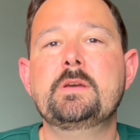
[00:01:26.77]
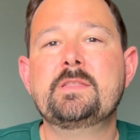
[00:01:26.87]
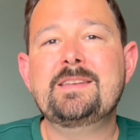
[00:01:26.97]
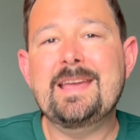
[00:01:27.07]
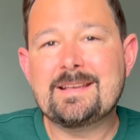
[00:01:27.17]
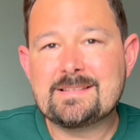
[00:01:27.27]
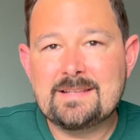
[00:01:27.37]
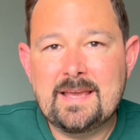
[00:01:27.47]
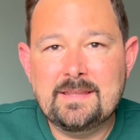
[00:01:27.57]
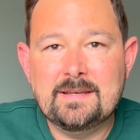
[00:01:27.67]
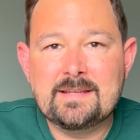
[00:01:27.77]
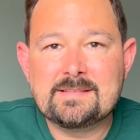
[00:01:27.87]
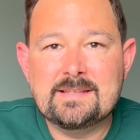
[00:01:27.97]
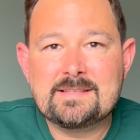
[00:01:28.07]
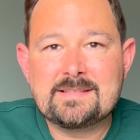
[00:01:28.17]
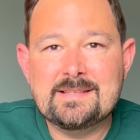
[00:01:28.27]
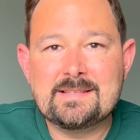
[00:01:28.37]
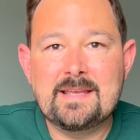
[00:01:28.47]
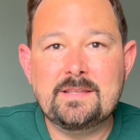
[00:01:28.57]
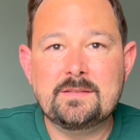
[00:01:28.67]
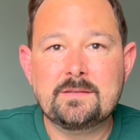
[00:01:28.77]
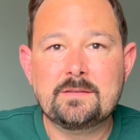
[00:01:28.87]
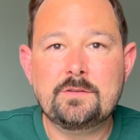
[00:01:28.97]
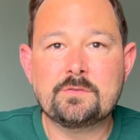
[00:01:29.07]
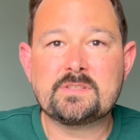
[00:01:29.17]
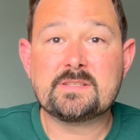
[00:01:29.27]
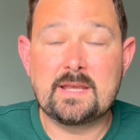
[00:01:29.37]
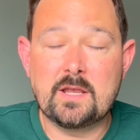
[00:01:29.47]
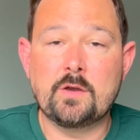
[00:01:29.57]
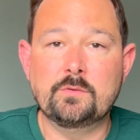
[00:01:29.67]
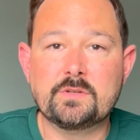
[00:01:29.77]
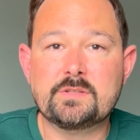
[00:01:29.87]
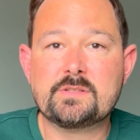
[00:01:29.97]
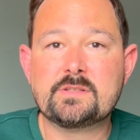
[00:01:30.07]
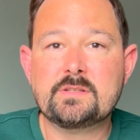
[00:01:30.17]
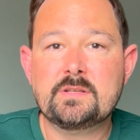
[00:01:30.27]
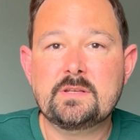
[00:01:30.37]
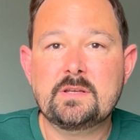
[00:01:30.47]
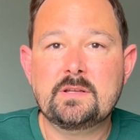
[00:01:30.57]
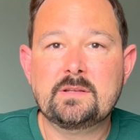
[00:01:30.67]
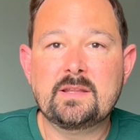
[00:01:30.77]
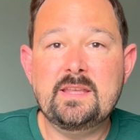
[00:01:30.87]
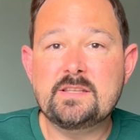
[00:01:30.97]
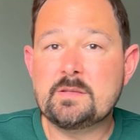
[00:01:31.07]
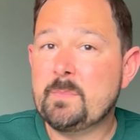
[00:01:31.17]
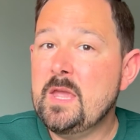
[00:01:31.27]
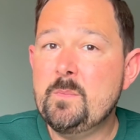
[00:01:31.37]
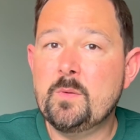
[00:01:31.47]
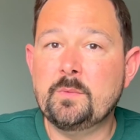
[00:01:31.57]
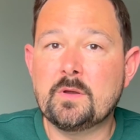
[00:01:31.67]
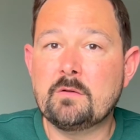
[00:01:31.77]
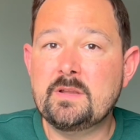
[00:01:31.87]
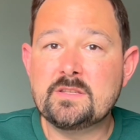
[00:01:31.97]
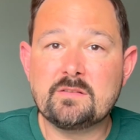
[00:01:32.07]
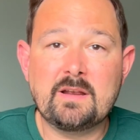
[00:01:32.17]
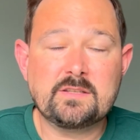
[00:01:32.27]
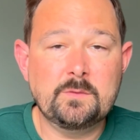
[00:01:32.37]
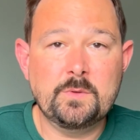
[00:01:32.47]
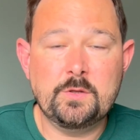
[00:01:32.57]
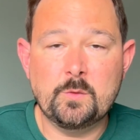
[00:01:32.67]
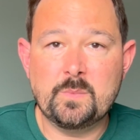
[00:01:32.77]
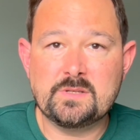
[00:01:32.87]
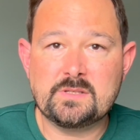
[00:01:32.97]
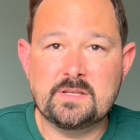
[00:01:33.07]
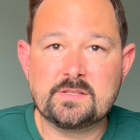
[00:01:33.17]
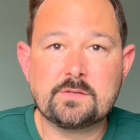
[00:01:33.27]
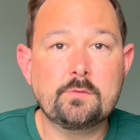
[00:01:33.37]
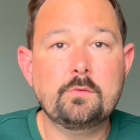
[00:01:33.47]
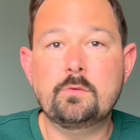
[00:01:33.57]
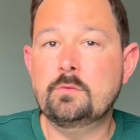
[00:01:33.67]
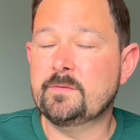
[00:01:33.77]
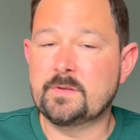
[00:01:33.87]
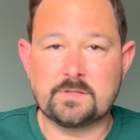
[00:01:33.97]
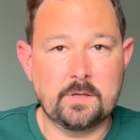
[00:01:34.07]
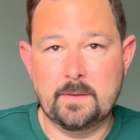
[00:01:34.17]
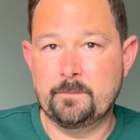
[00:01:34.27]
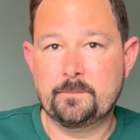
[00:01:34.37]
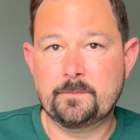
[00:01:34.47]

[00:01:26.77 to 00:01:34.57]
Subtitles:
The next layer that exists is then your stakeholders. Now, these are people that are interacting with your business all of the time.